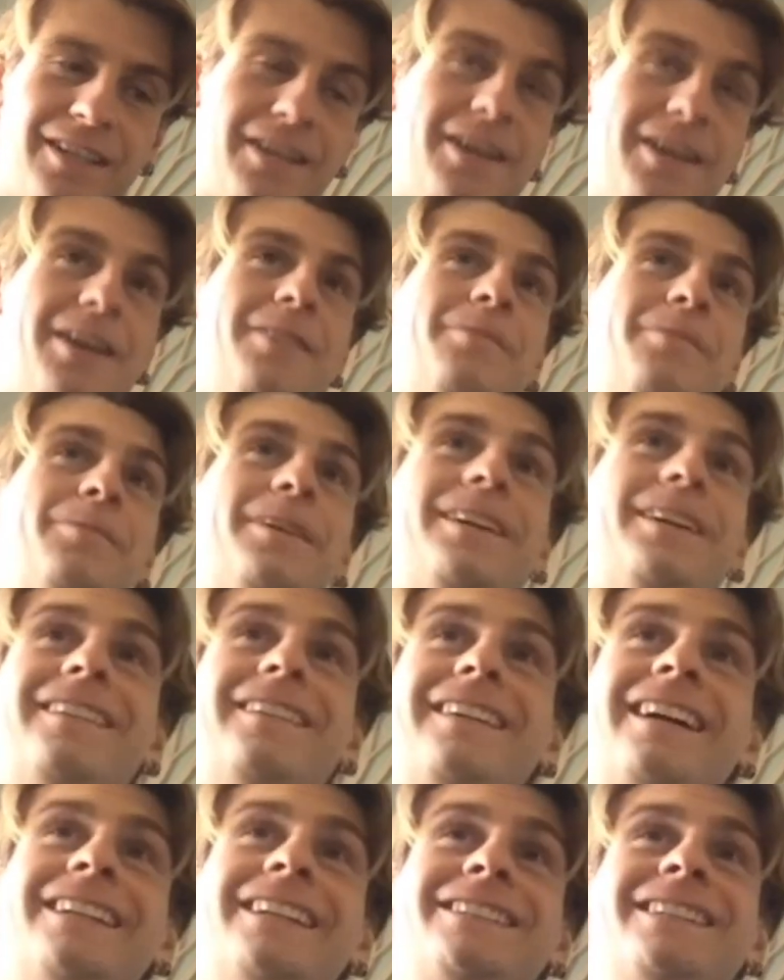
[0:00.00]
Well,
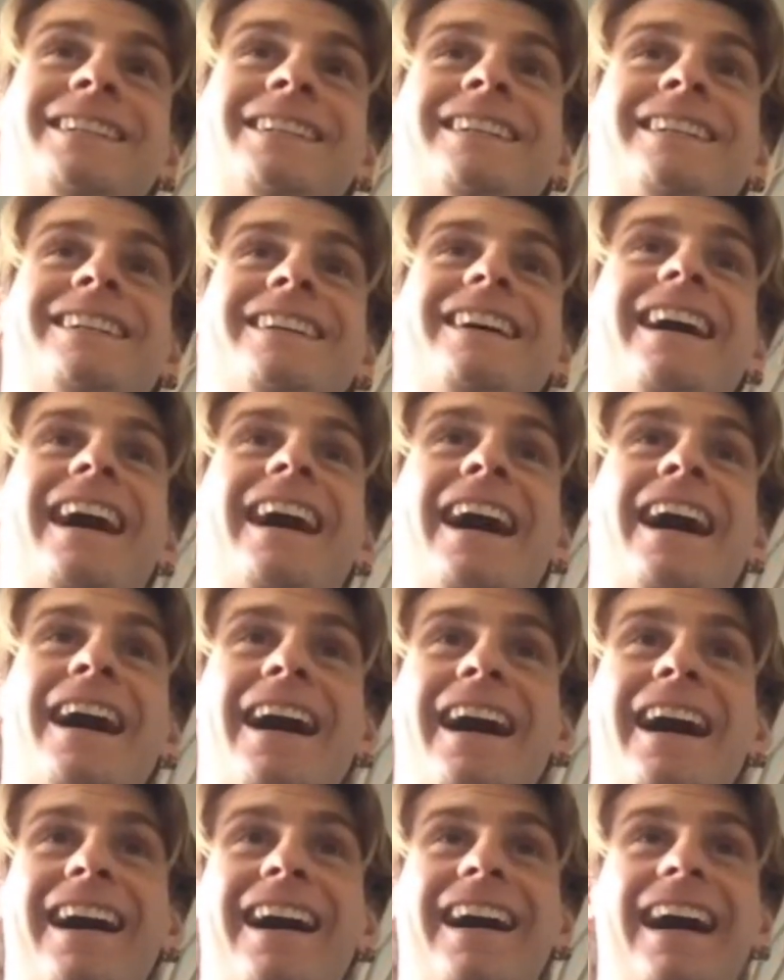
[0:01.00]
actually,
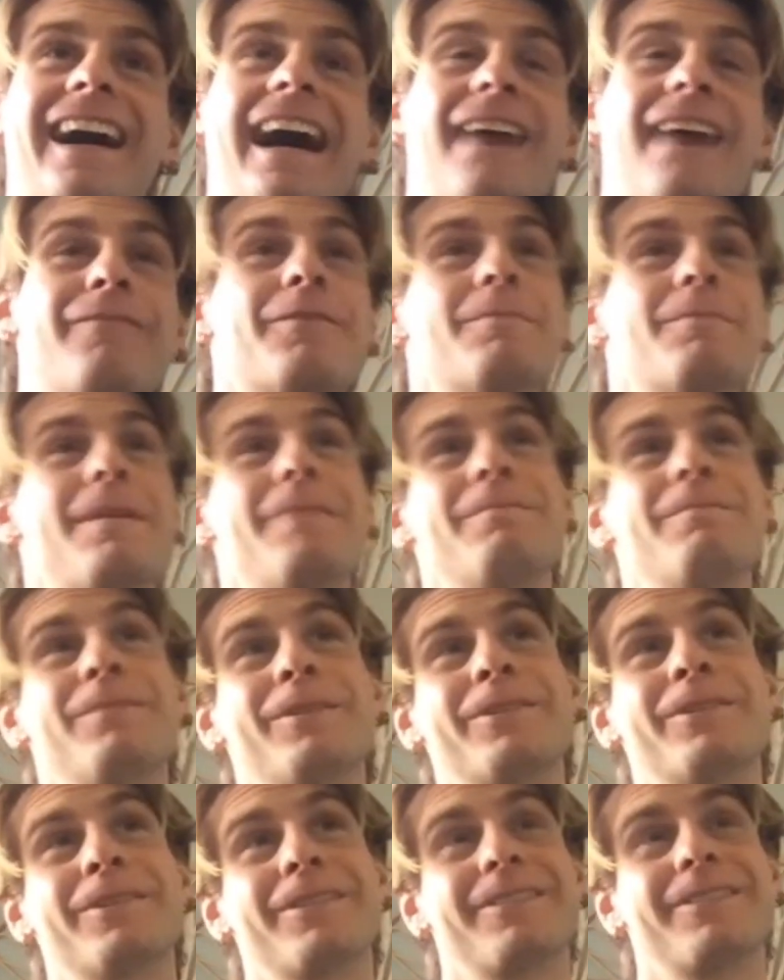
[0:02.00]
I
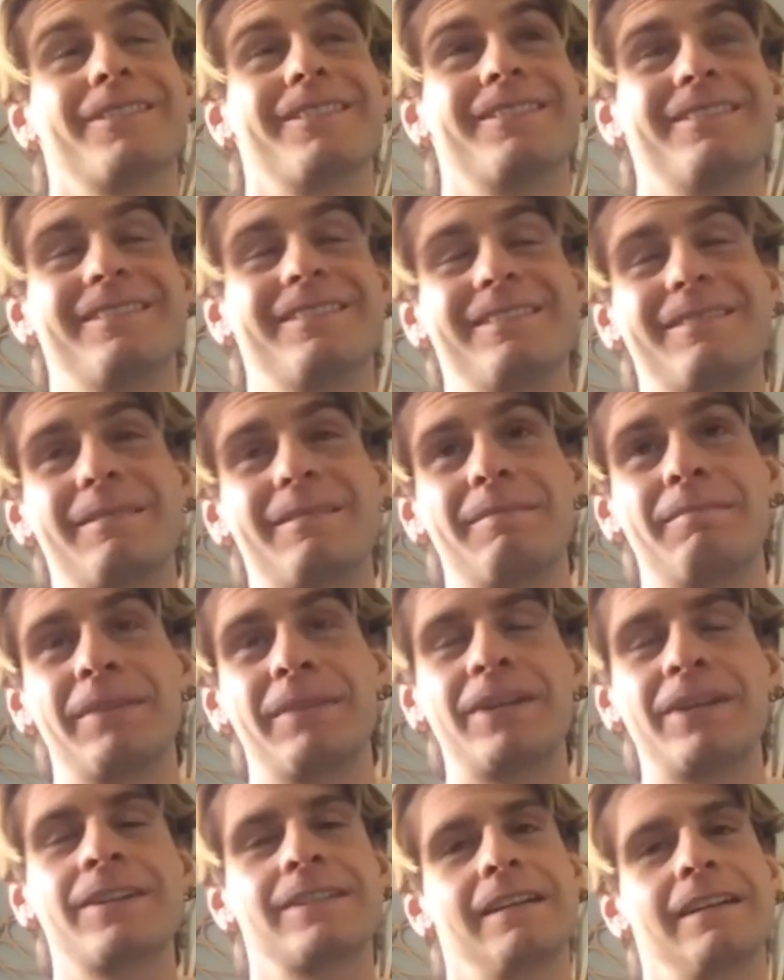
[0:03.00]
remember
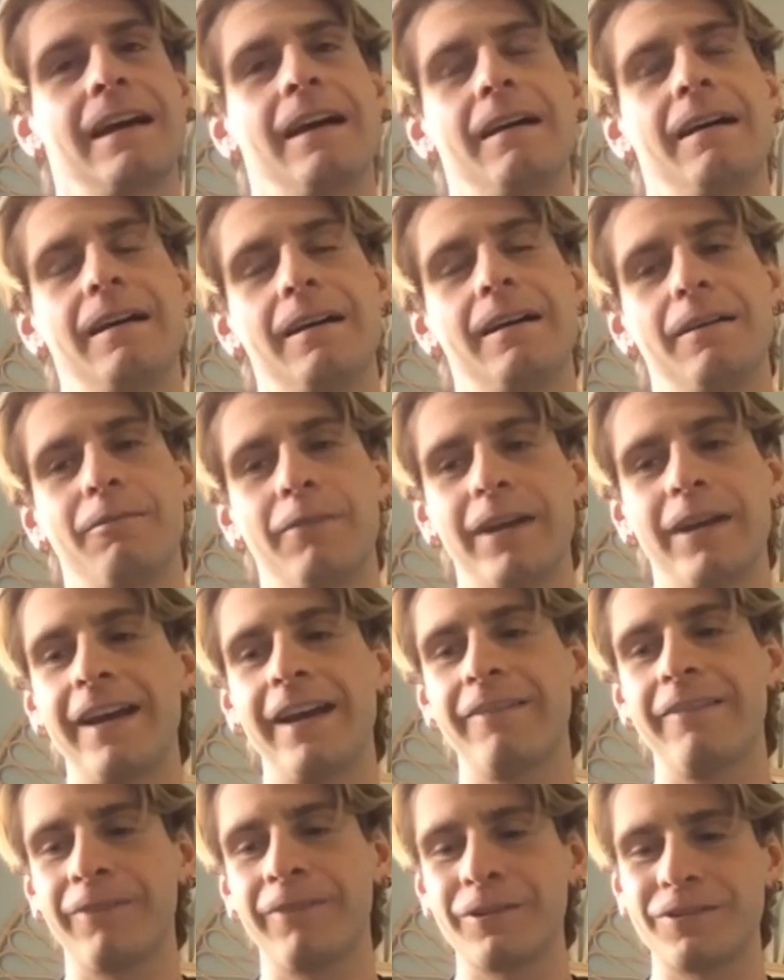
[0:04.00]
because when I
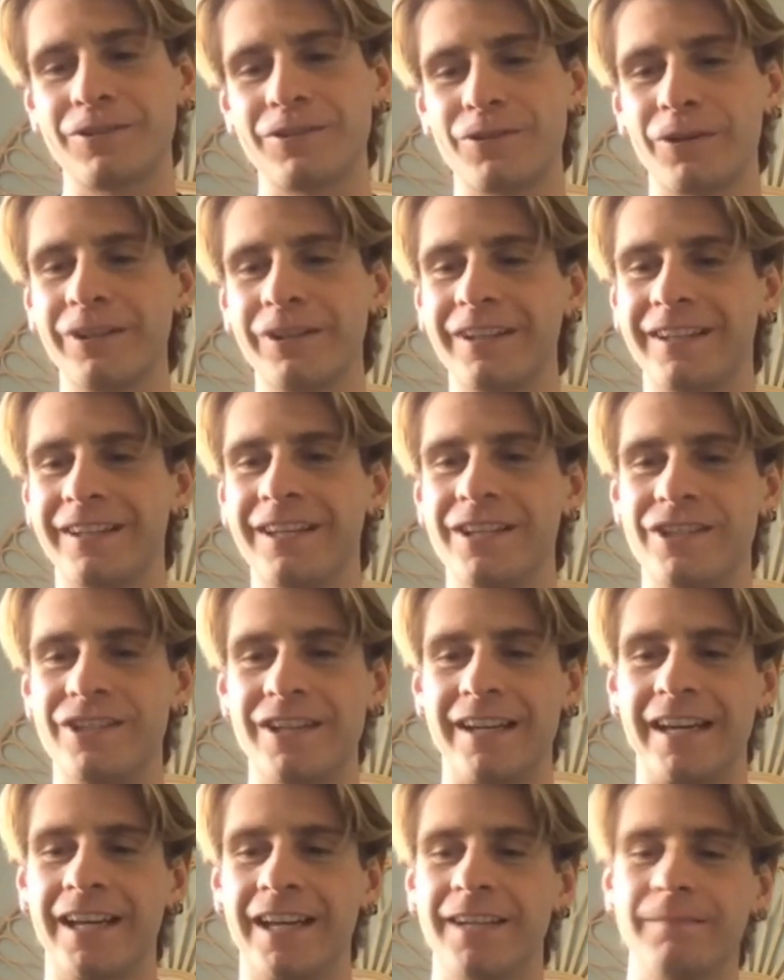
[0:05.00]
first joined the Kichi
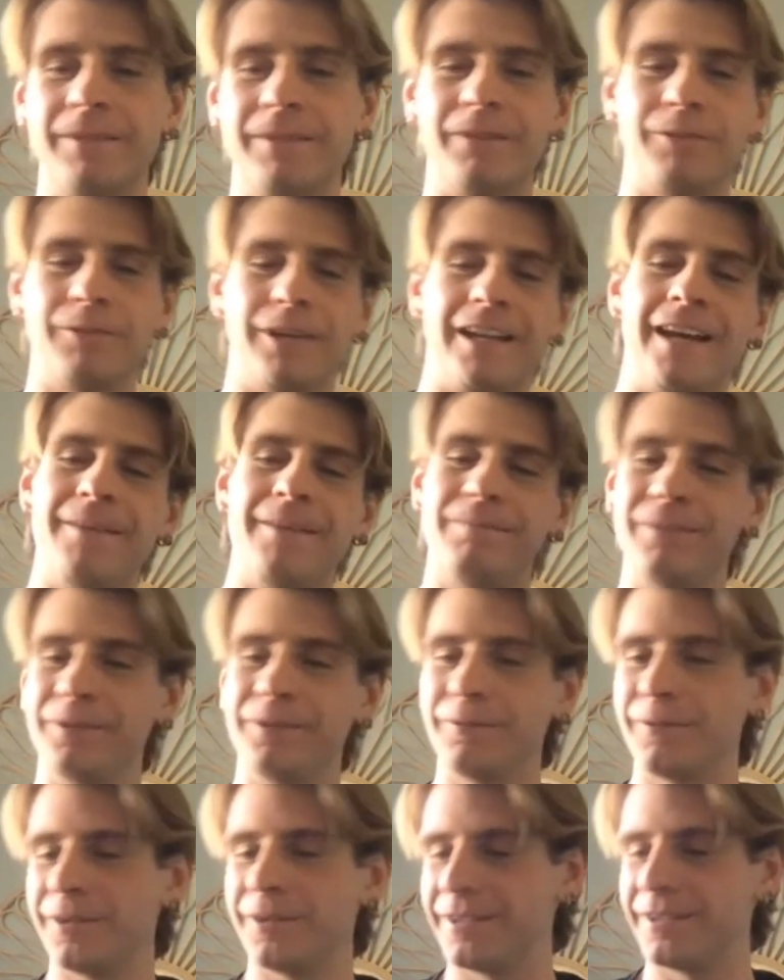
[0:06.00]
Academy, what happened
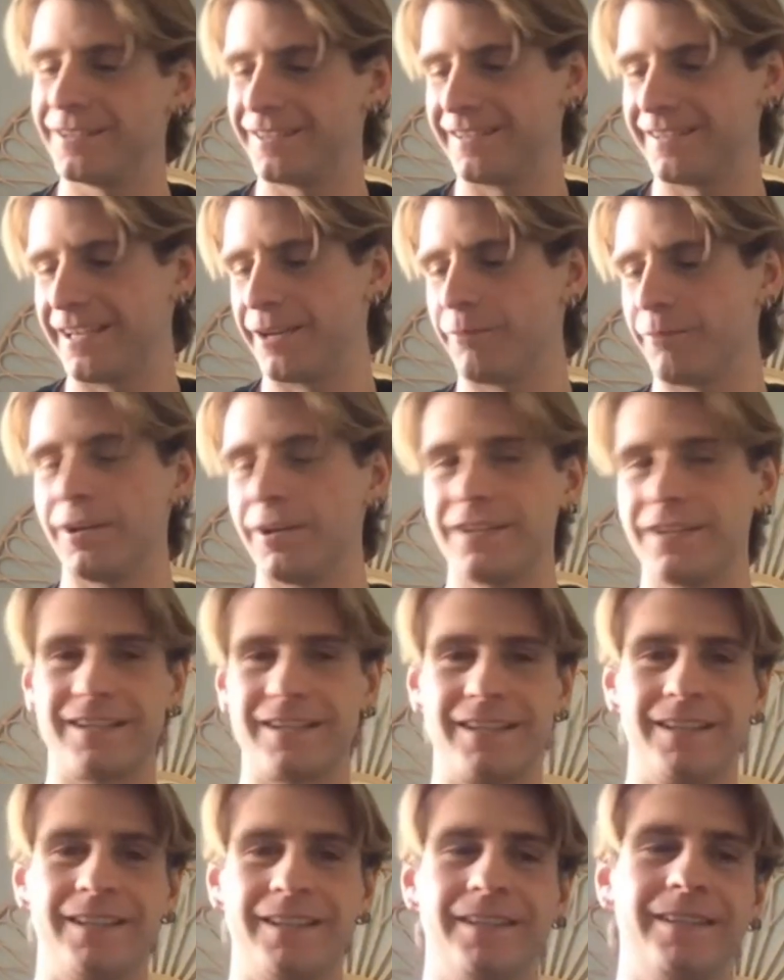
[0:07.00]
was there was a.
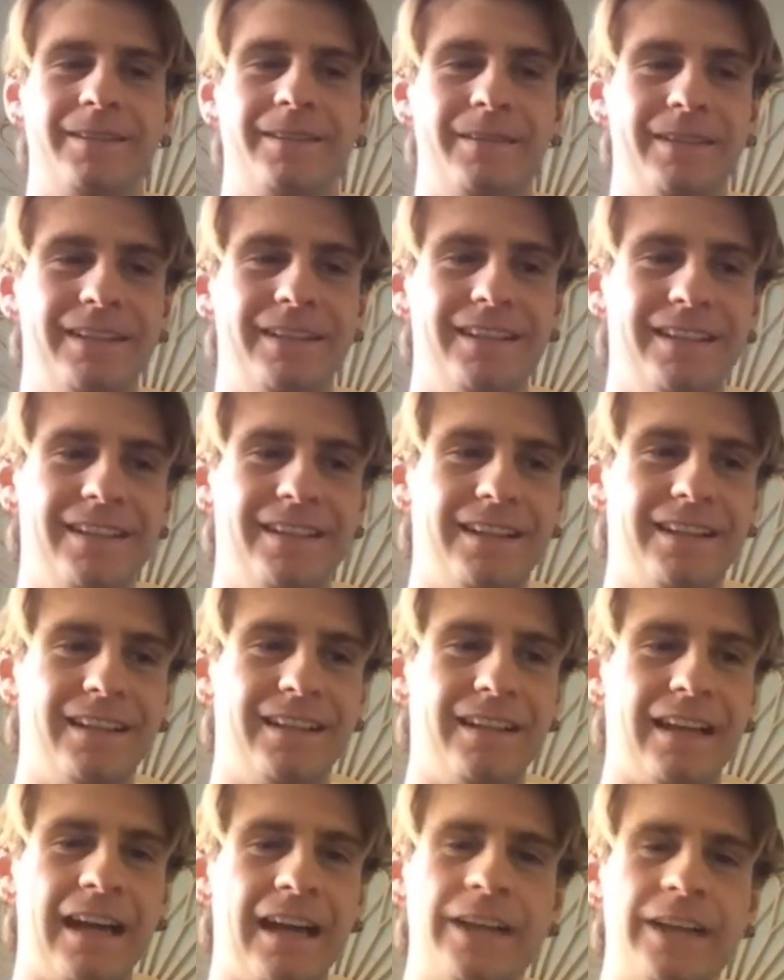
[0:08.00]

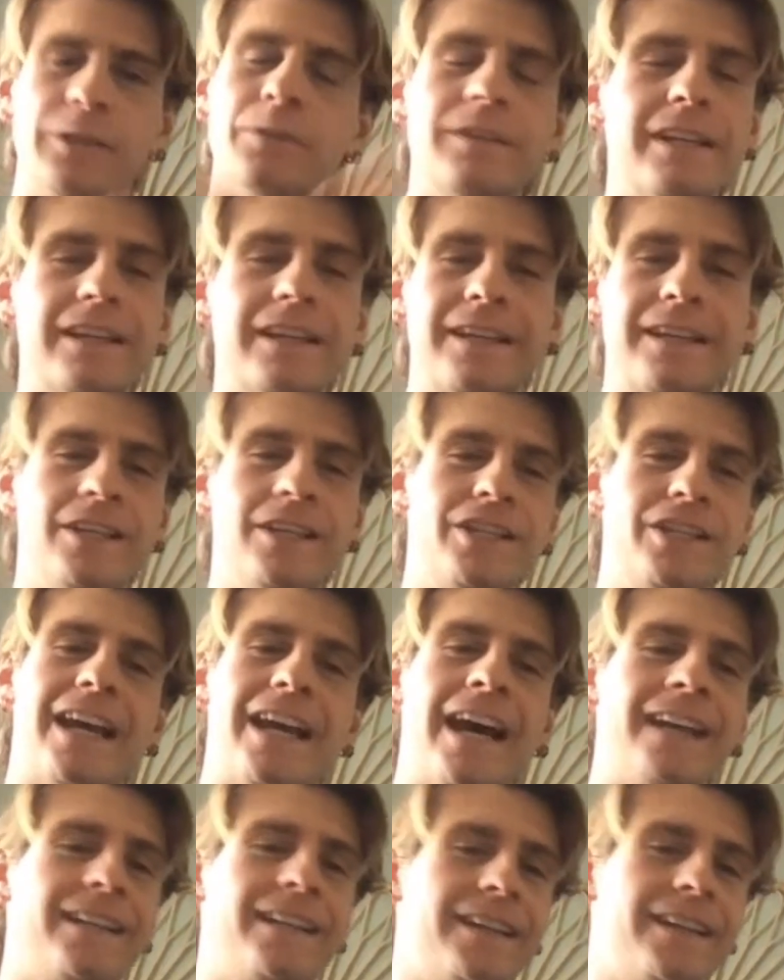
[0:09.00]
I don't think Kichi
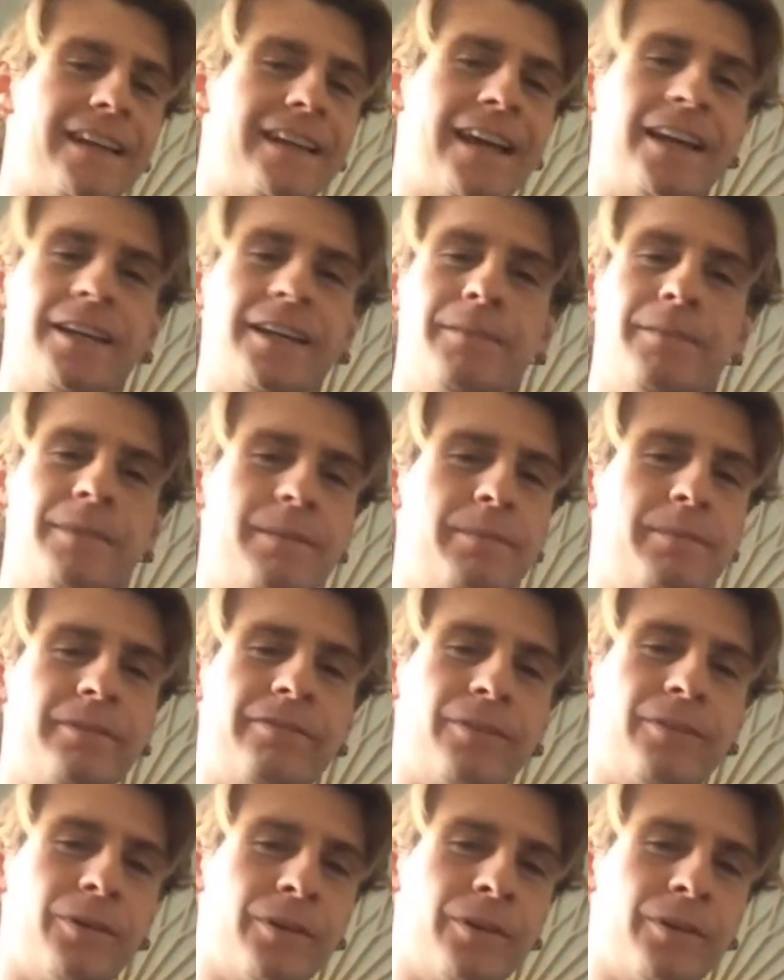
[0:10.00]
had an academy before,